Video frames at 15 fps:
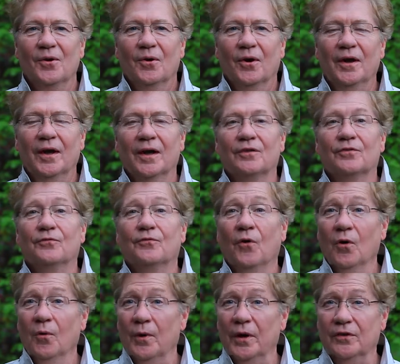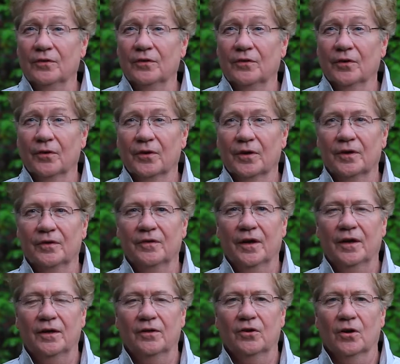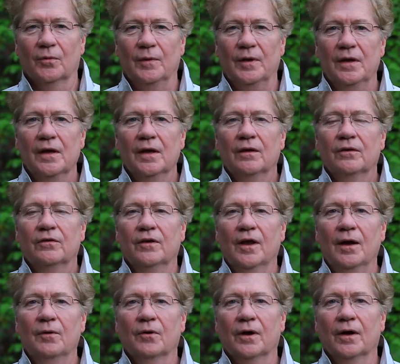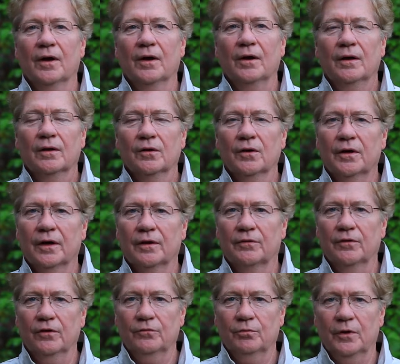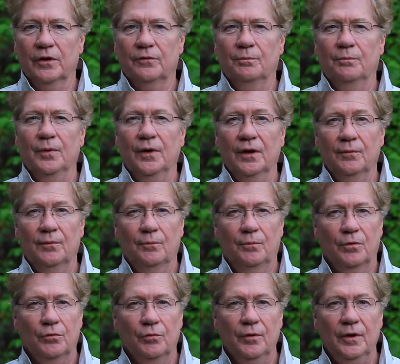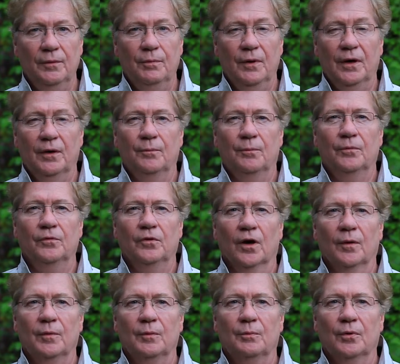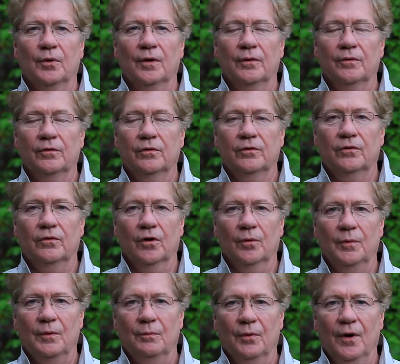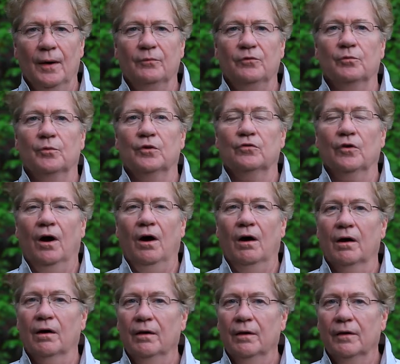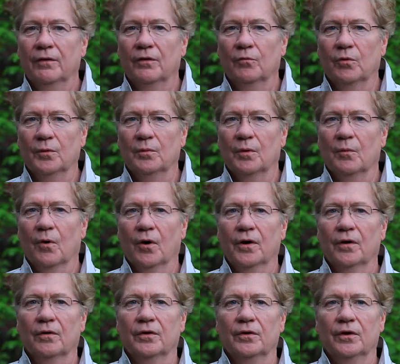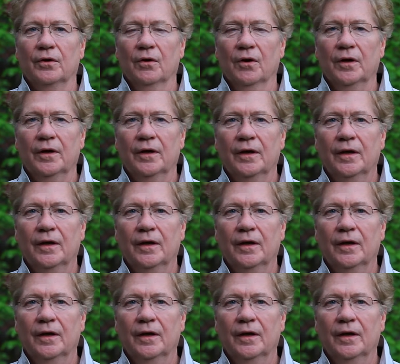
Well, yeah, it's 4 weeks until the Kentucky Derby. Today we're going to look at this week's three big Derby preps, which are the Wood Memorial in New York,